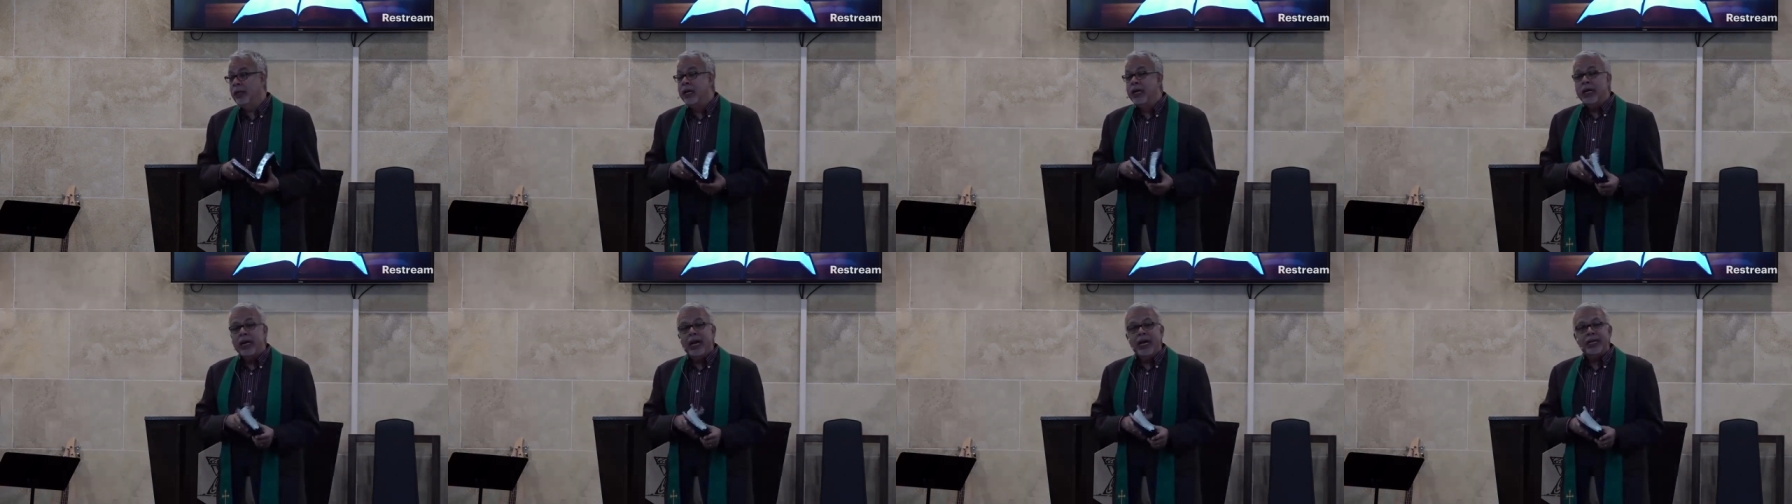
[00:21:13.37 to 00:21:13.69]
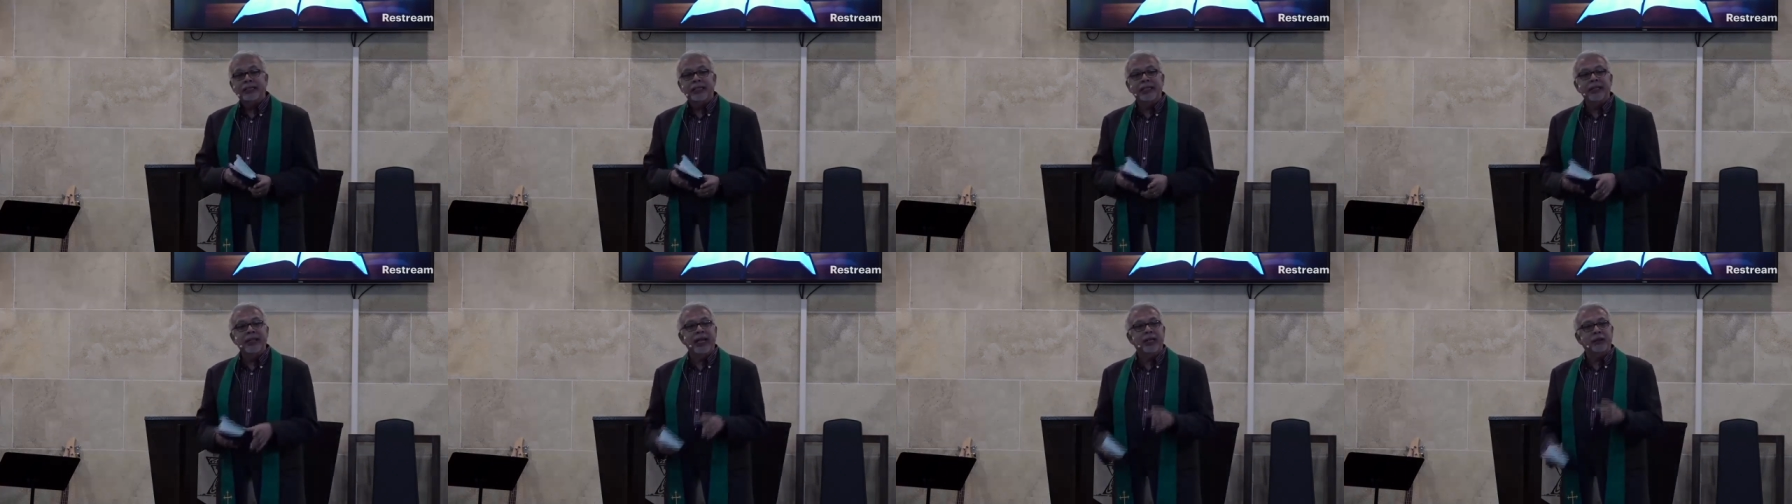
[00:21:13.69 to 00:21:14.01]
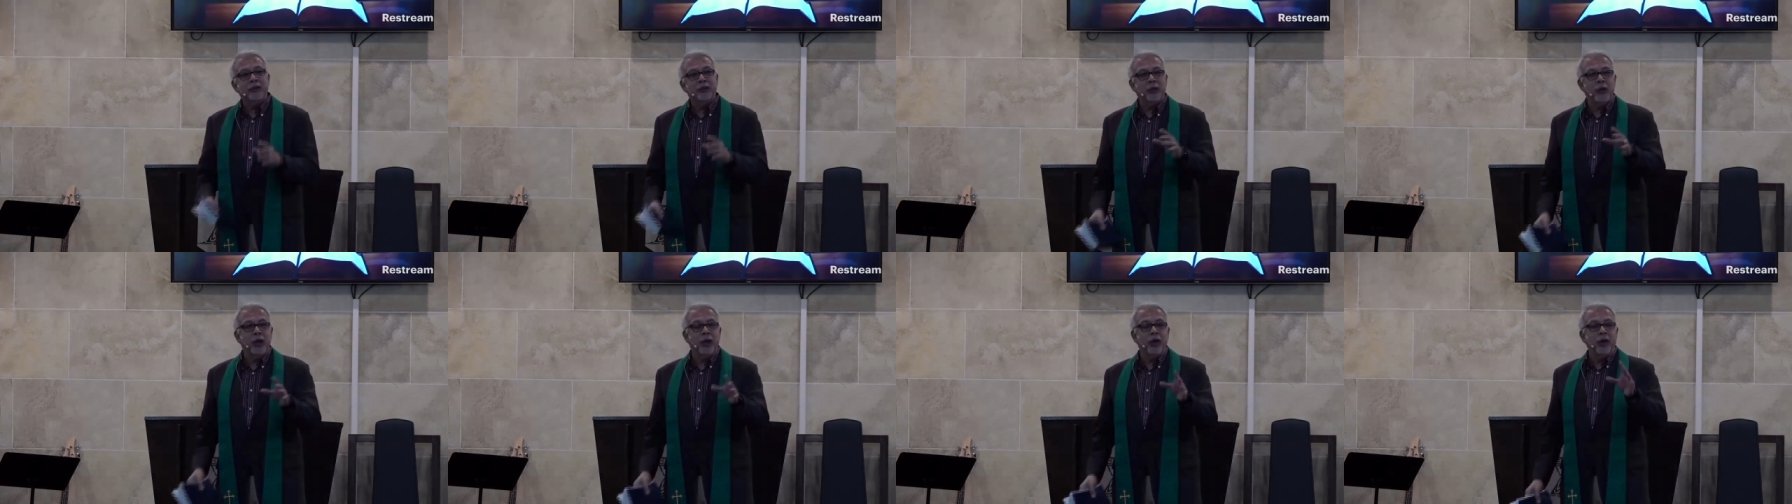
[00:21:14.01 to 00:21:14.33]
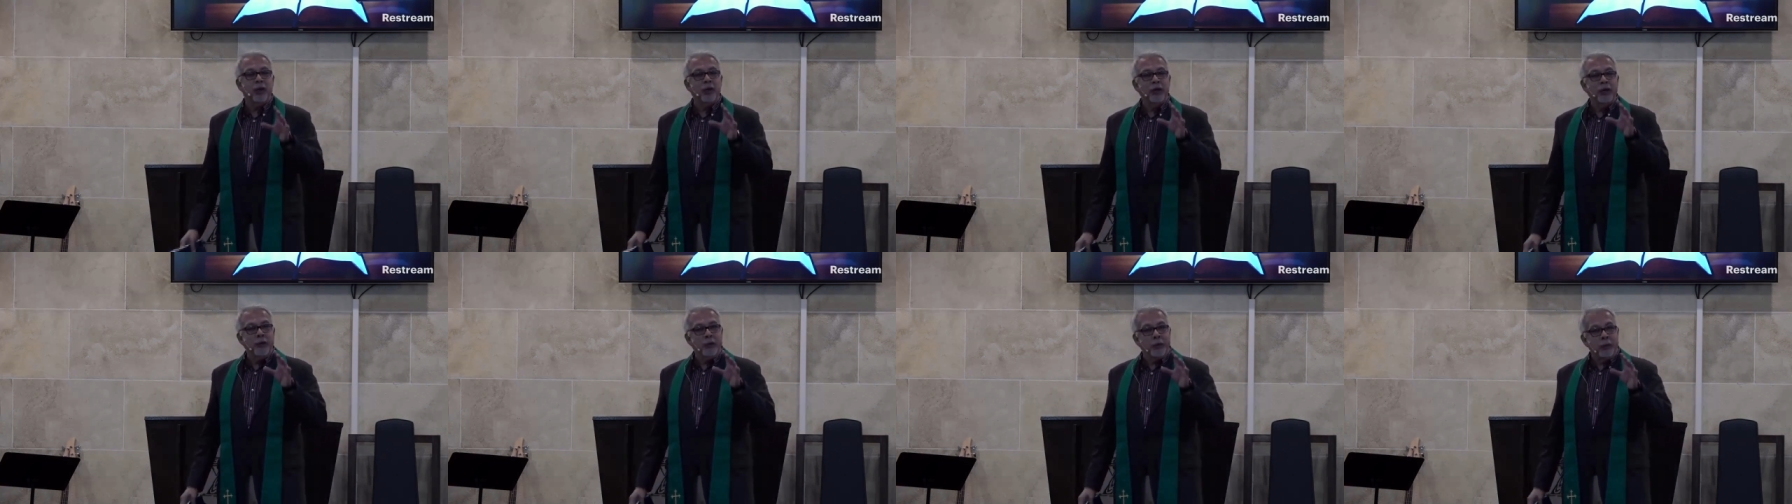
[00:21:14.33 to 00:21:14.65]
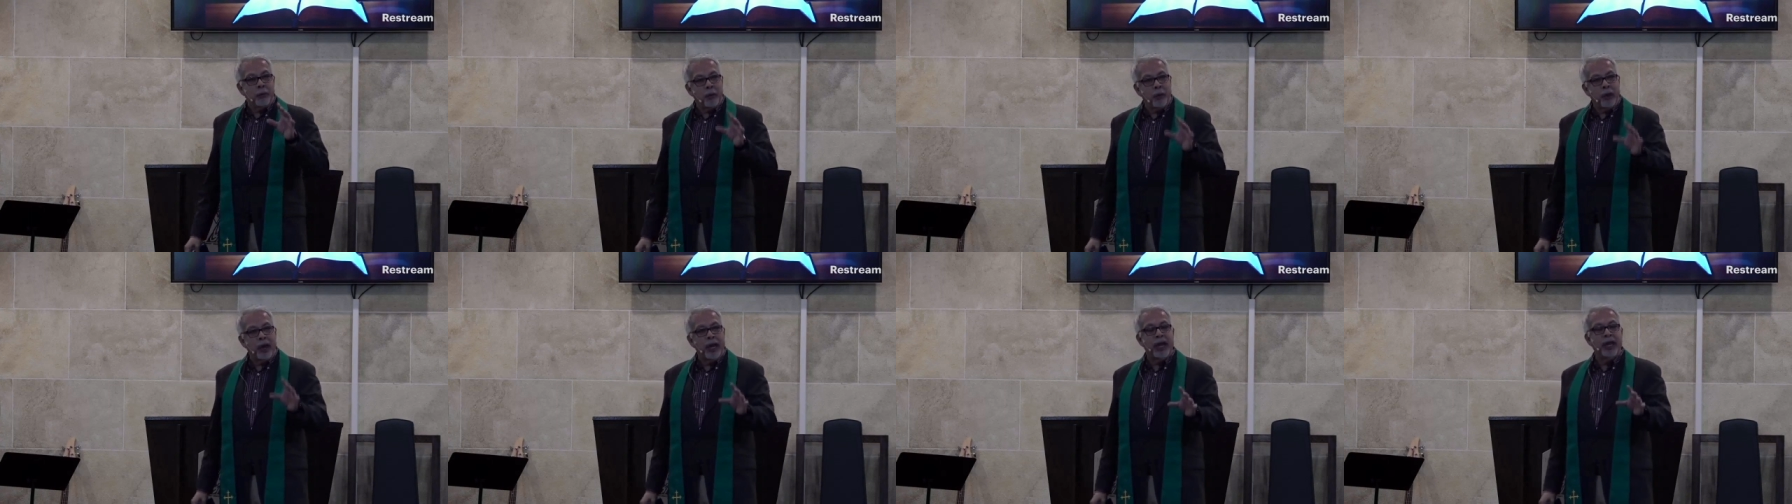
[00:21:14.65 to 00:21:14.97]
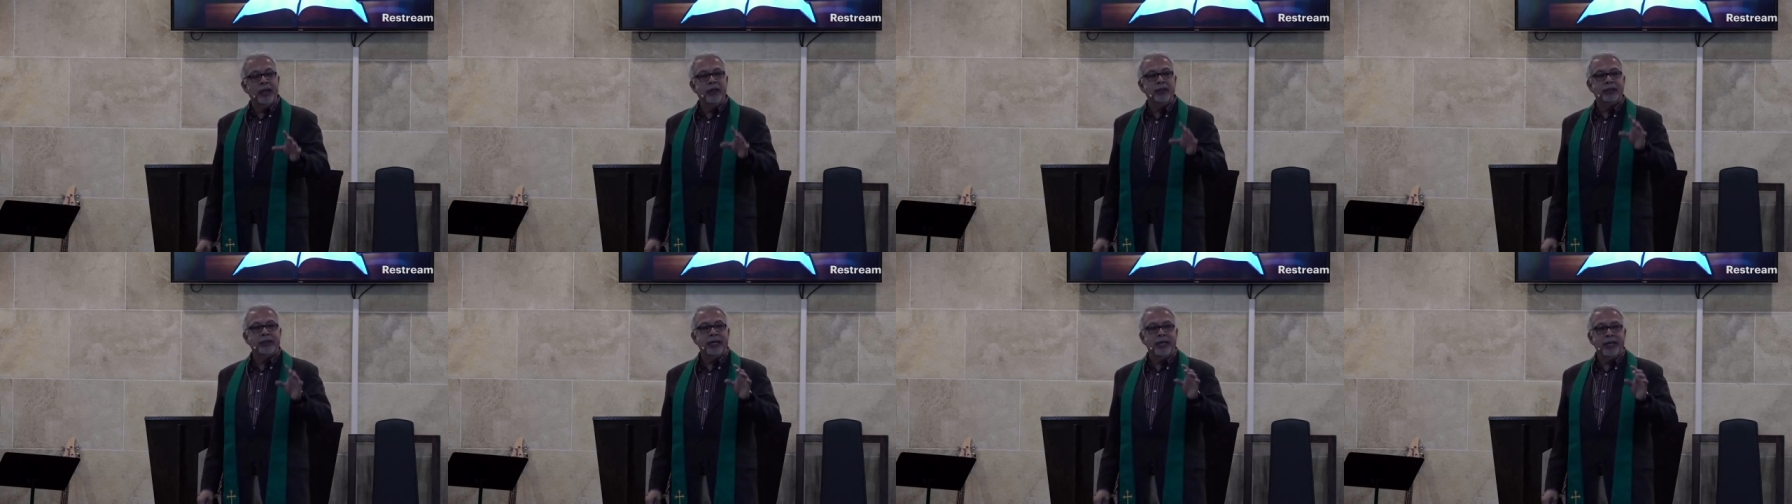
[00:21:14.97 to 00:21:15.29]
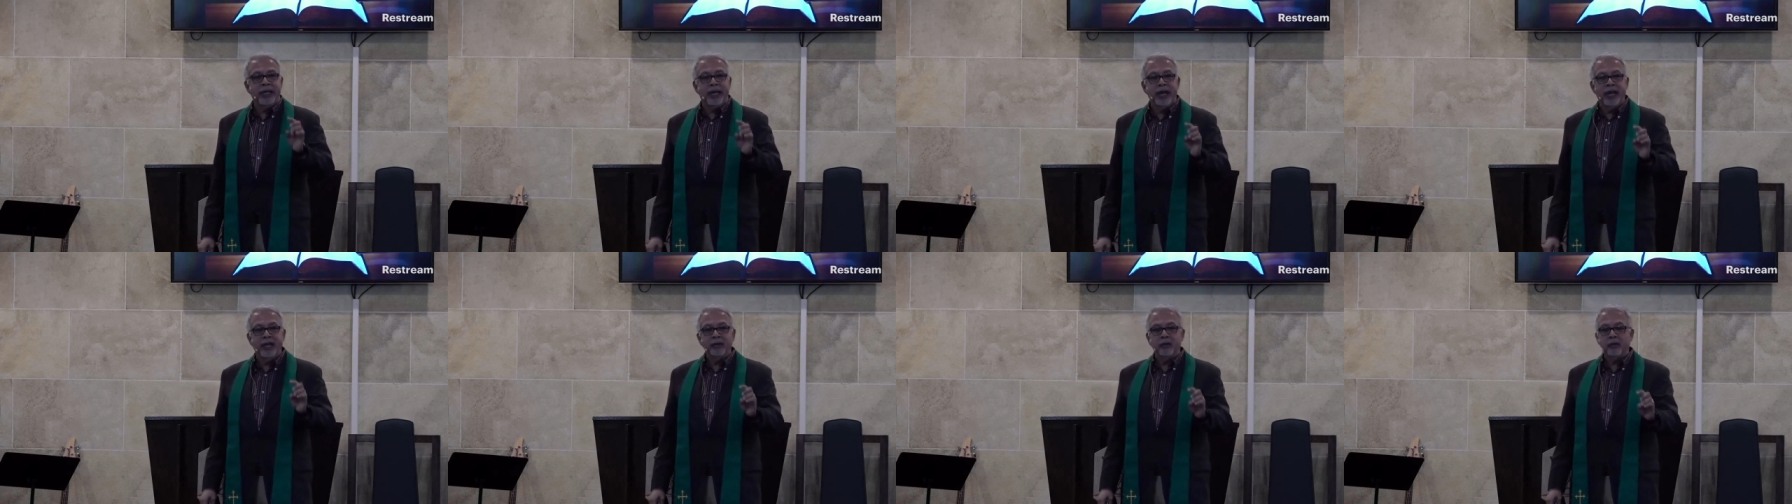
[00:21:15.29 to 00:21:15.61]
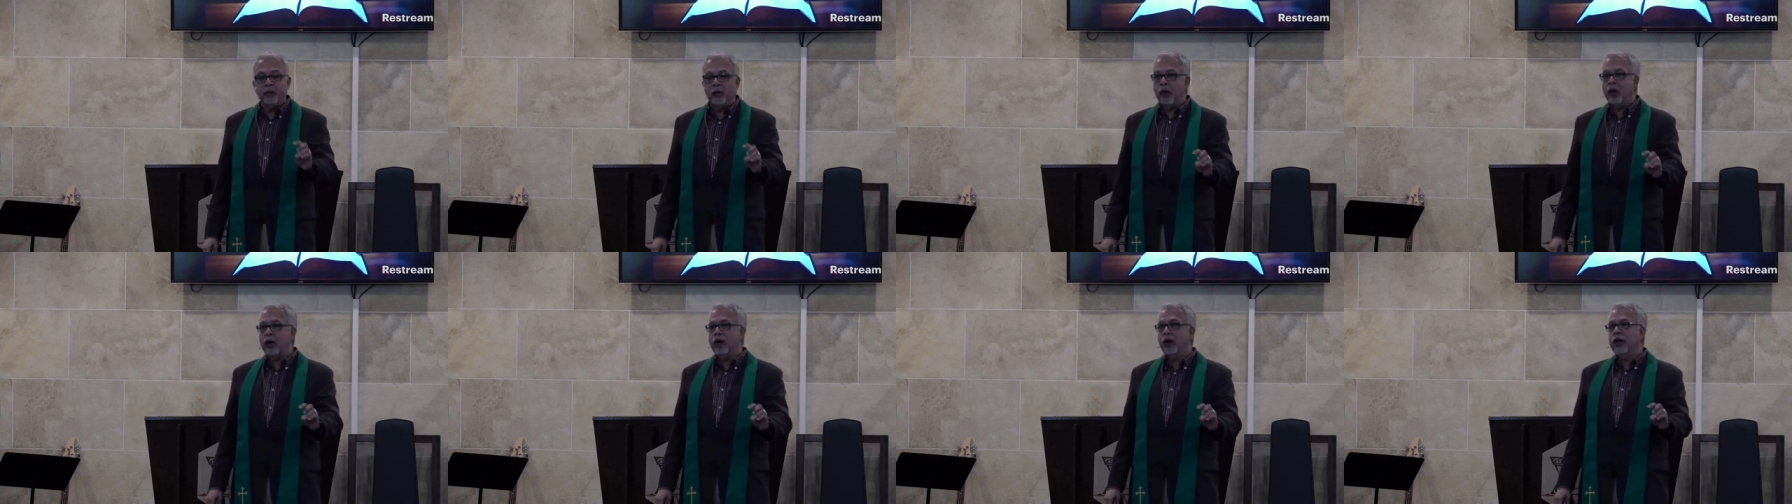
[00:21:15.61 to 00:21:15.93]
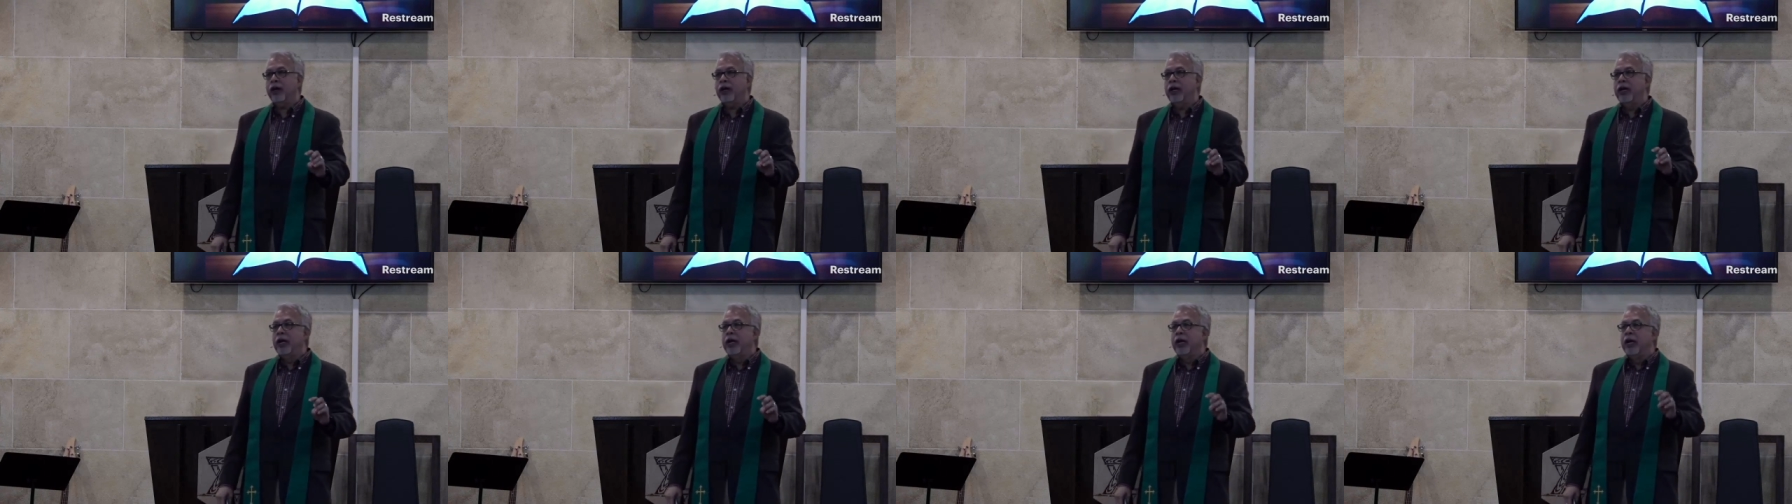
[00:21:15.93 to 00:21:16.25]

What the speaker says: And see, that's where you pray, you stay in God's word.